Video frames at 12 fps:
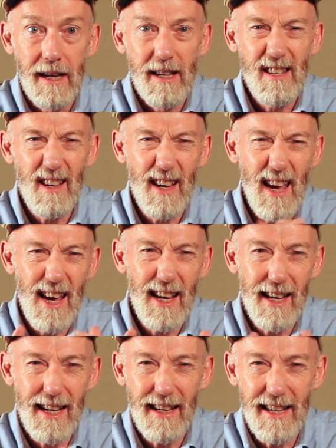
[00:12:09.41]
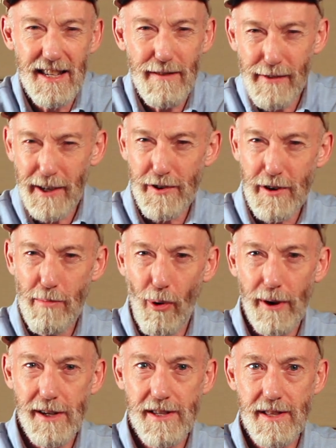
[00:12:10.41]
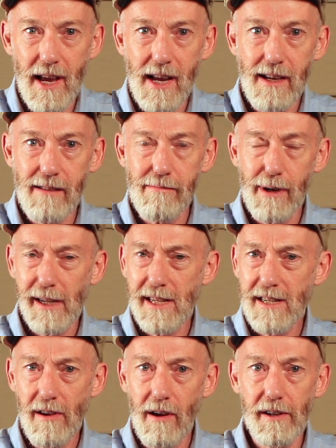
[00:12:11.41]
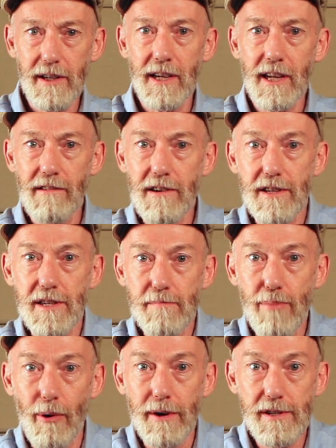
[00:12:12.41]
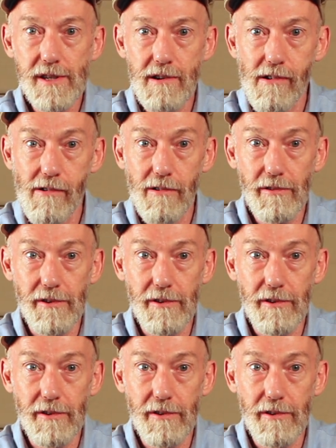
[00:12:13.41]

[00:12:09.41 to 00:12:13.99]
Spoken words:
So yeah, it is a victory points thing, but it's not an egregious points crawl.